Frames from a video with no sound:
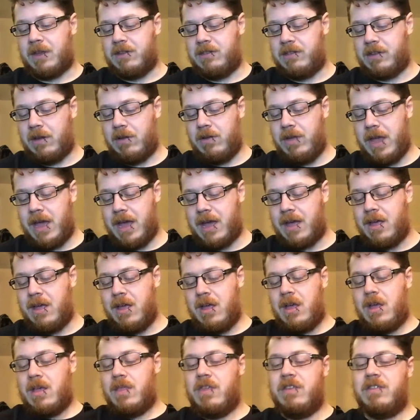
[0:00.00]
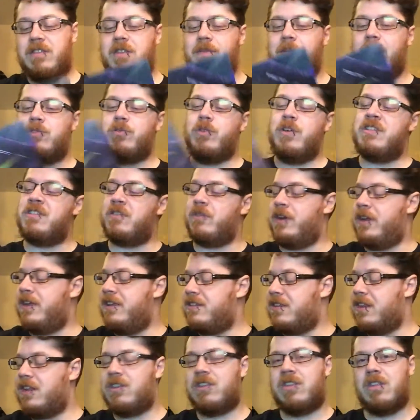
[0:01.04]
So yeah, this is the most recent
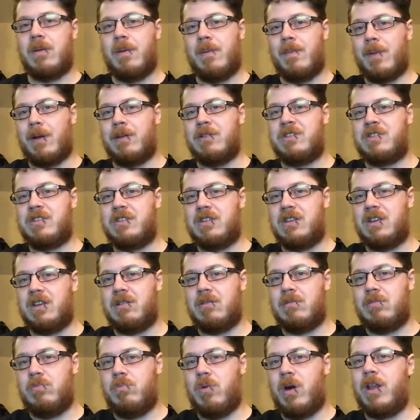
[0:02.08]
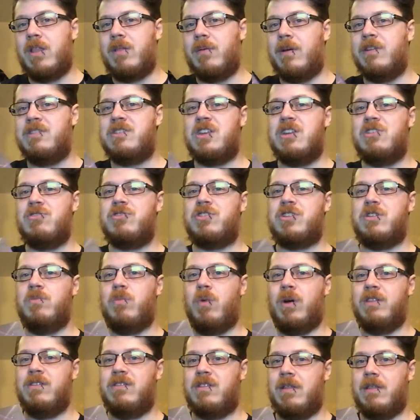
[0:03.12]
release, and it's one of the most interesting
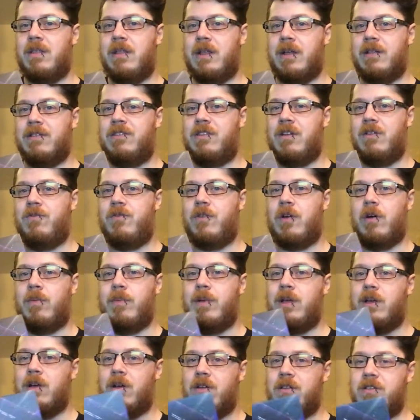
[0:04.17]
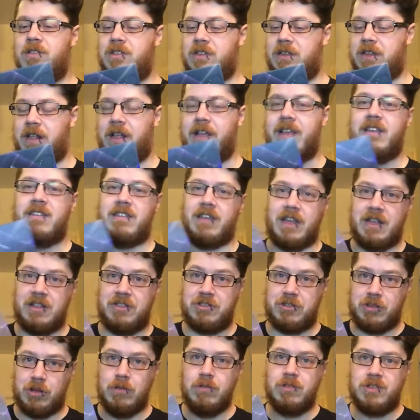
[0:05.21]
ones that they've done so far because, like I say,
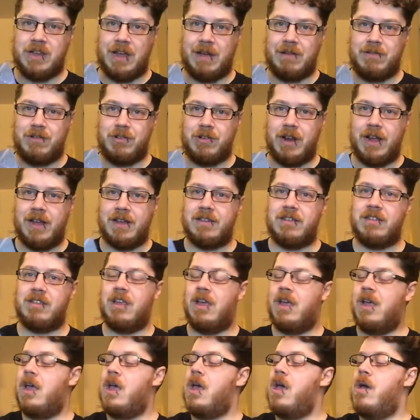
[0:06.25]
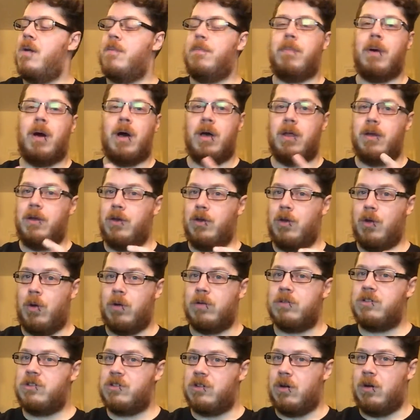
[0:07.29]
it's two soundtracks, but
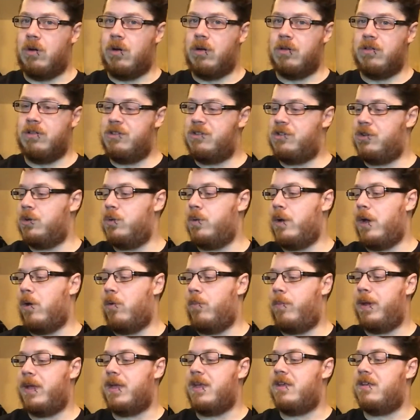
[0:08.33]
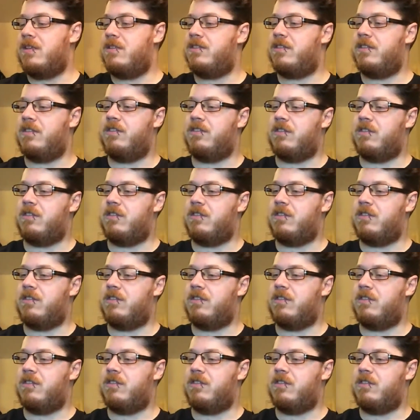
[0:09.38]
not on two LPs.